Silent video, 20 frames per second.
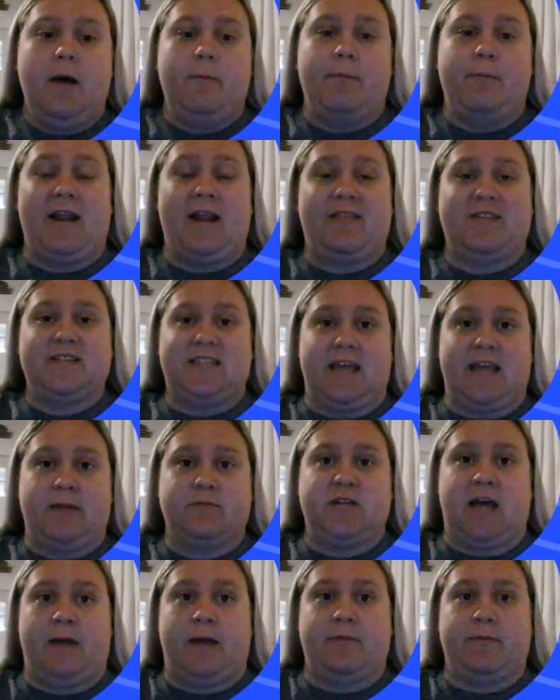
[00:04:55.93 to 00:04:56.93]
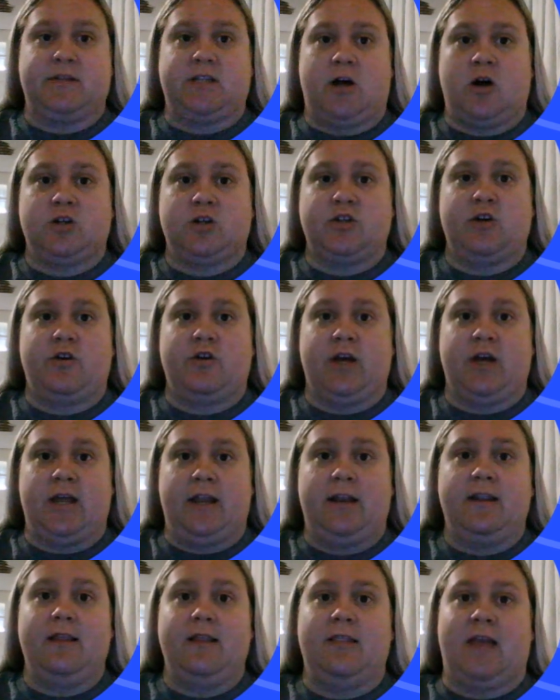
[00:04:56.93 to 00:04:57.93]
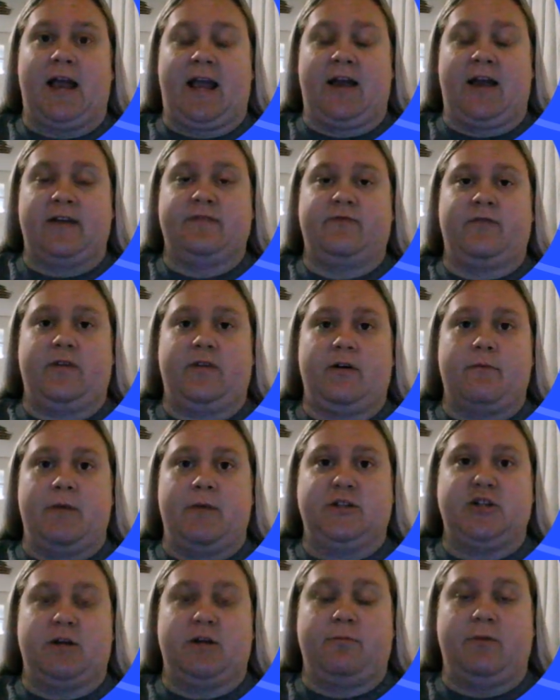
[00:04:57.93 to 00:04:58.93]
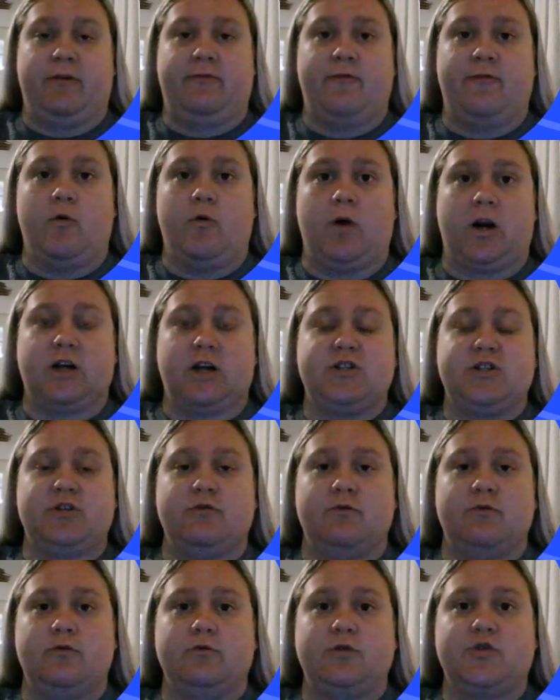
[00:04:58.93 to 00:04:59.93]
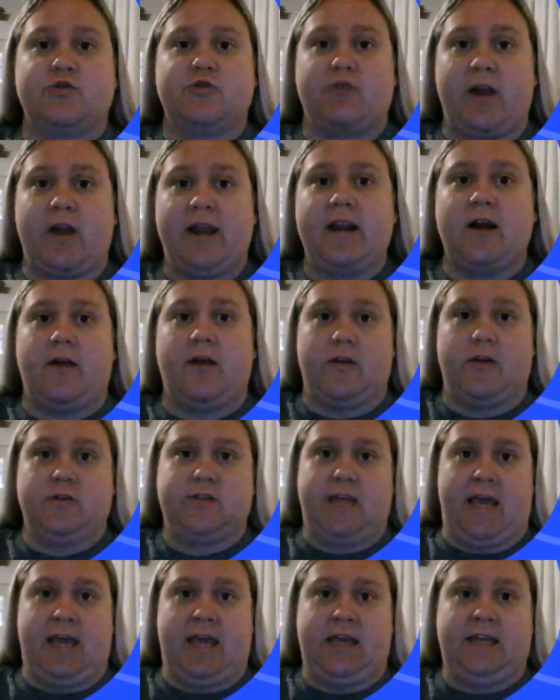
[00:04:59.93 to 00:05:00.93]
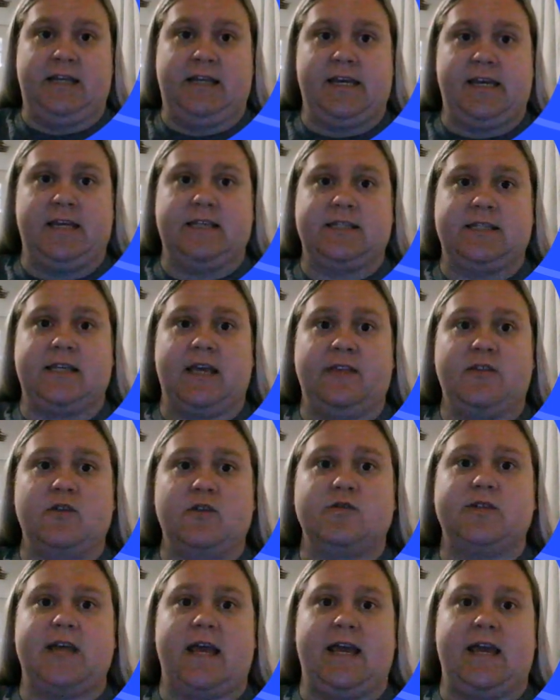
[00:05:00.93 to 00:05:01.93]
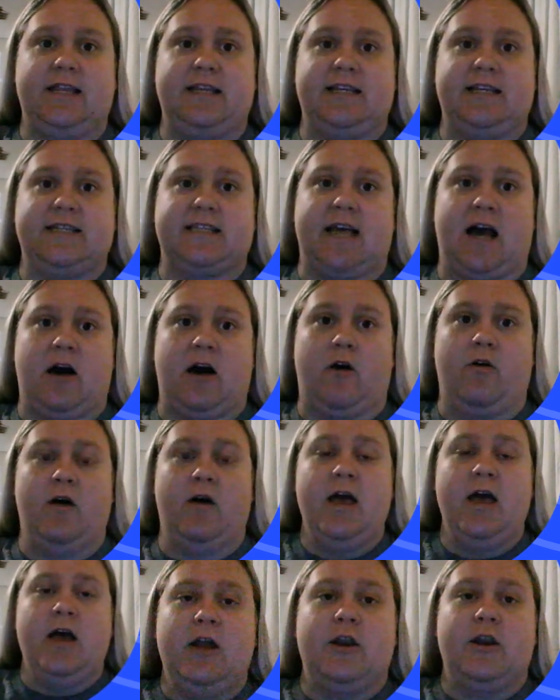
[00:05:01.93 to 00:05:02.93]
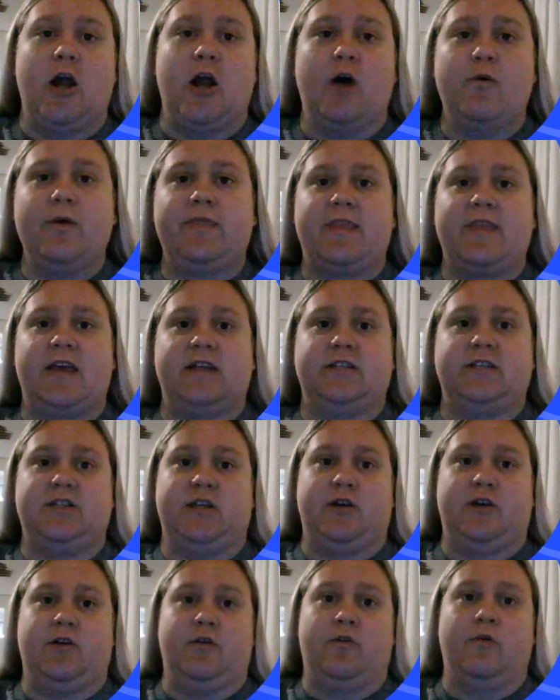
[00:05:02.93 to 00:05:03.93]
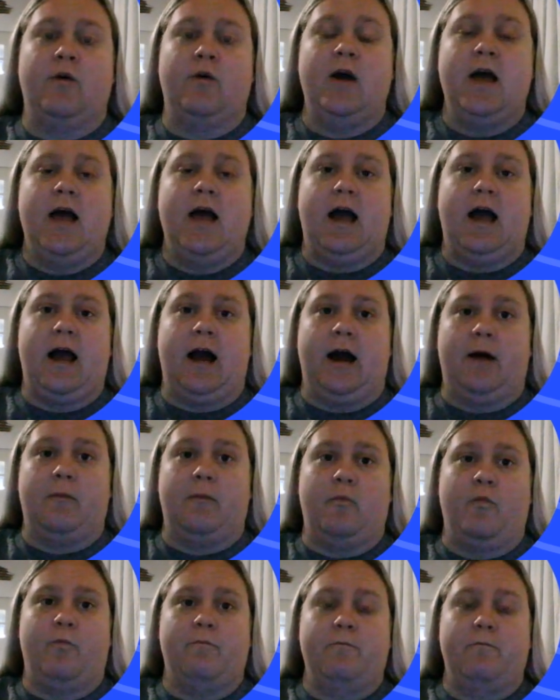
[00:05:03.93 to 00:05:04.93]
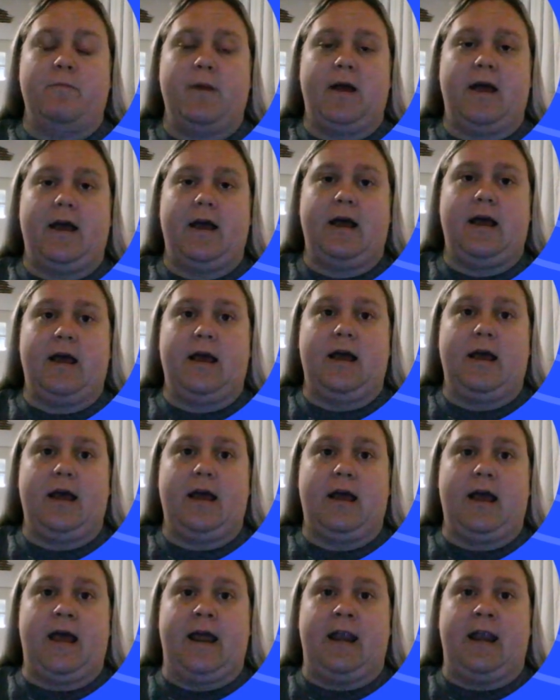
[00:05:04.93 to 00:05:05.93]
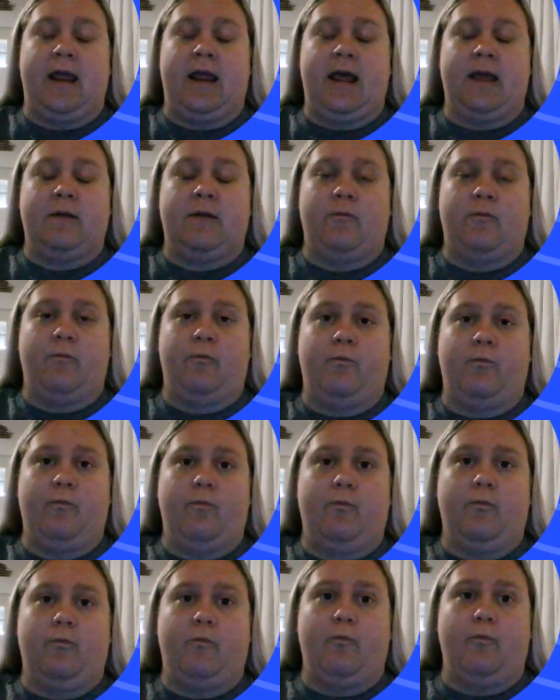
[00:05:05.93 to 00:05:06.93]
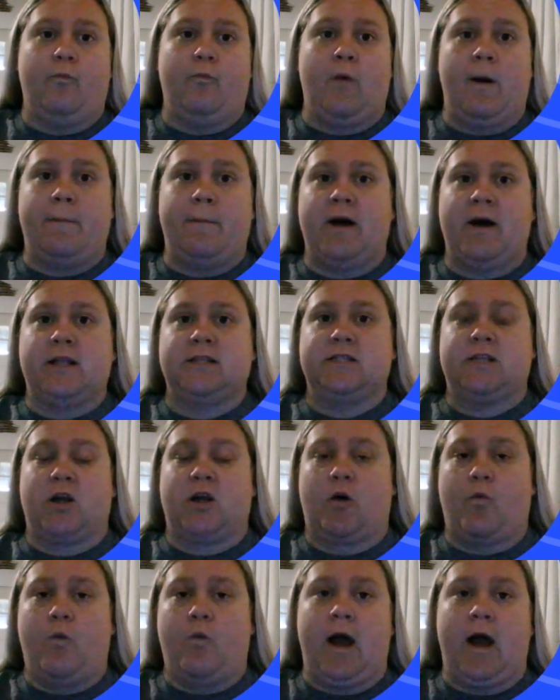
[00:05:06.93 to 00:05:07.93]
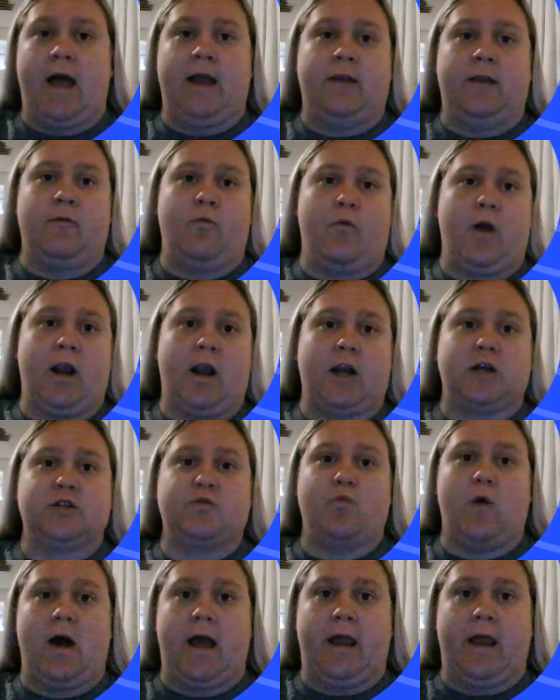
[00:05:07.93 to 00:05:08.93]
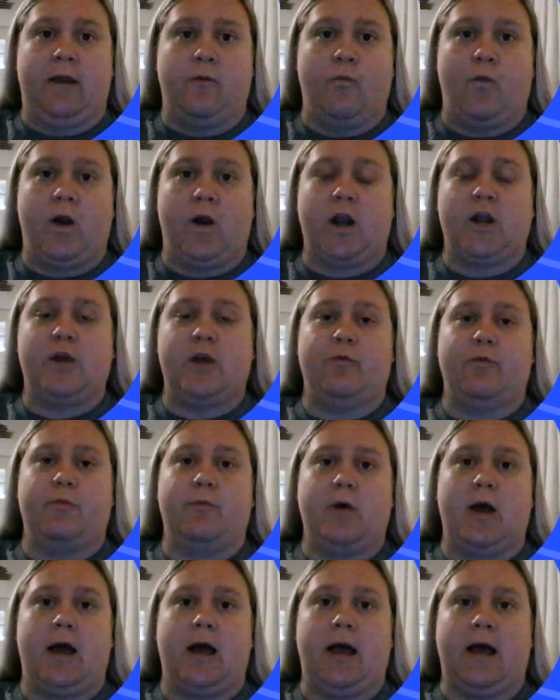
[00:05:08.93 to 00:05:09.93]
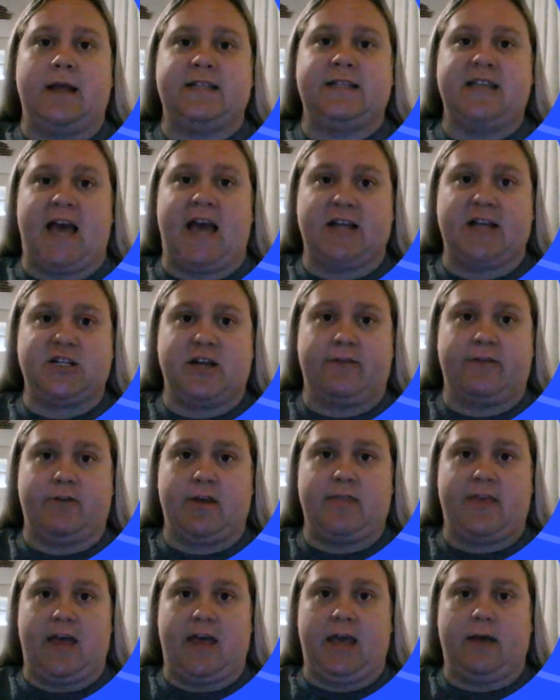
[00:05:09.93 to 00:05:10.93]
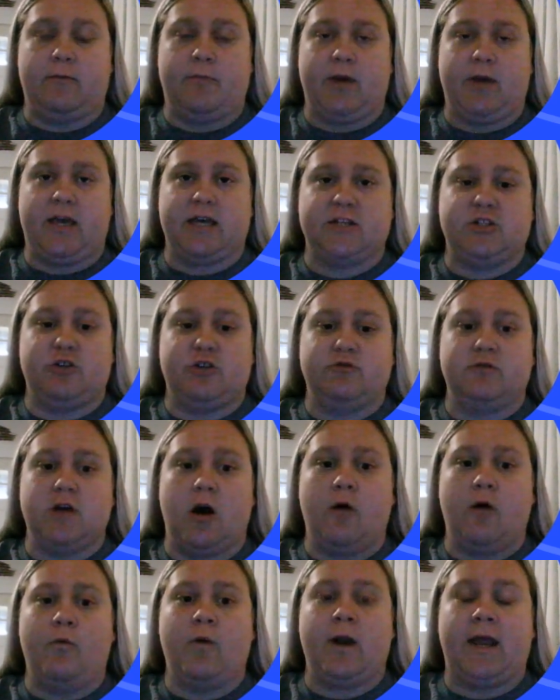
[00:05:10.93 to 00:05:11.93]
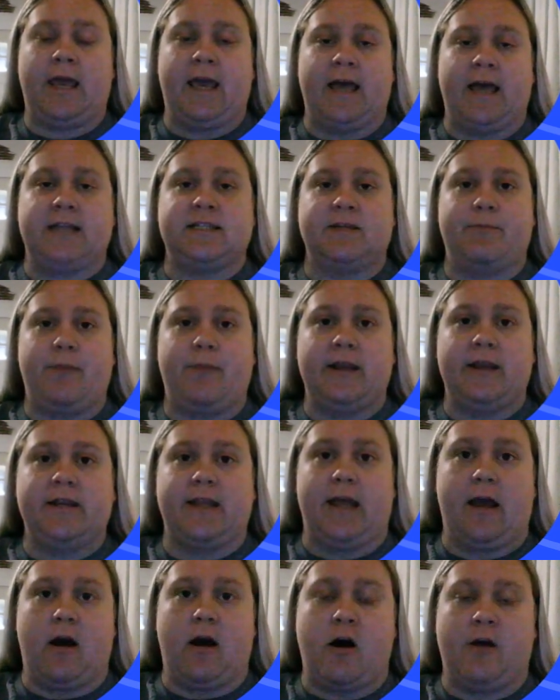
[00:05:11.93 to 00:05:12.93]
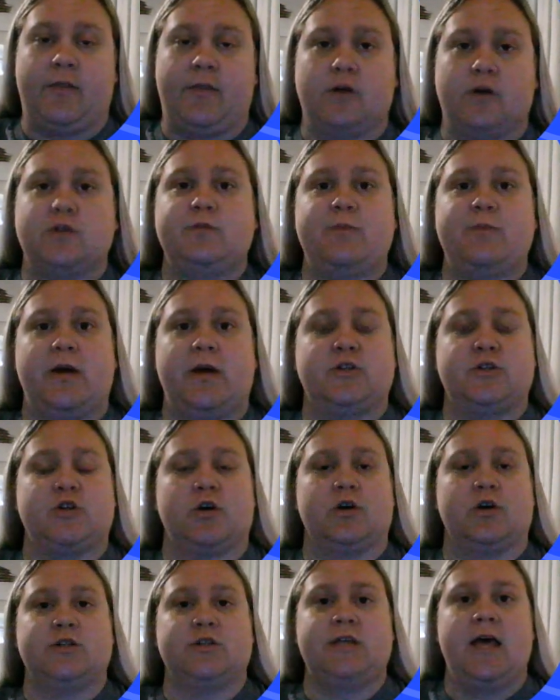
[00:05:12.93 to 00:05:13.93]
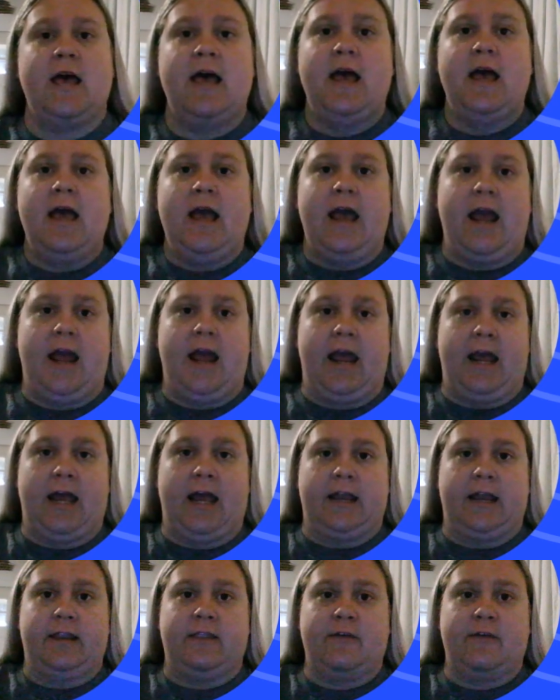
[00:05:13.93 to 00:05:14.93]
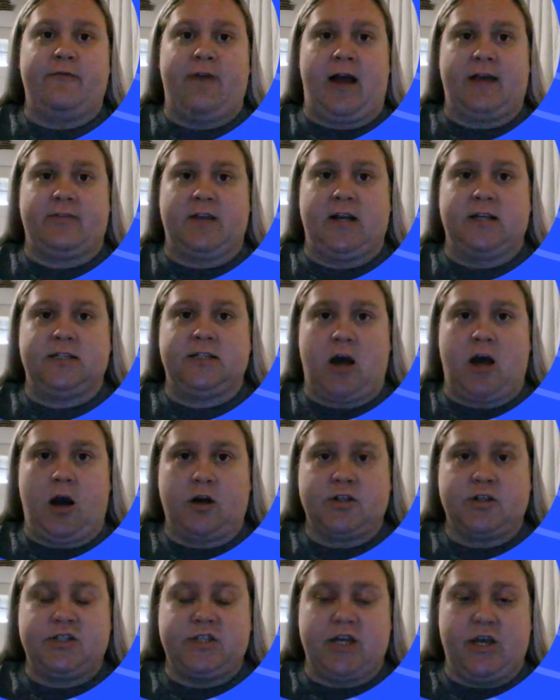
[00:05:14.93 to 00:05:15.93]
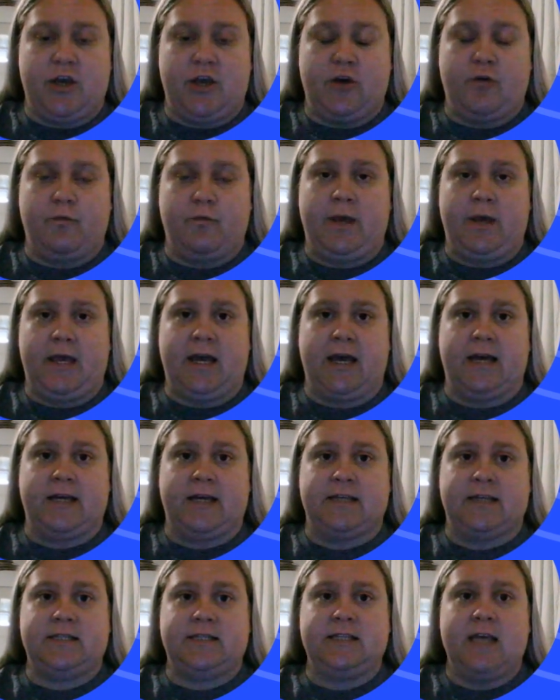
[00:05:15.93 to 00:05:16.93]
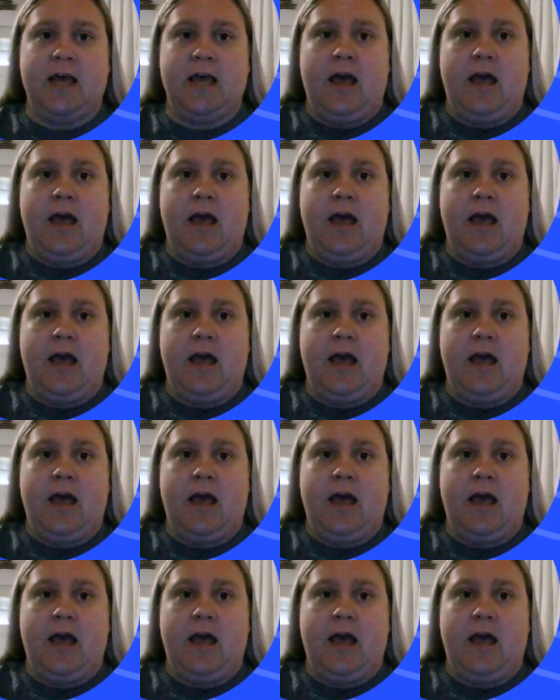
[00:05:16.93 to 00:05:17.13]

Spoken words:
But at the same time, it's also good, like I mentioned before, to train on those AEDs, get those AEDs out, know what they do, um, and what buttons are what, and where is what, and where you attach everything, because you don't want to get dependent on those pictures and the fact that it talks to you, because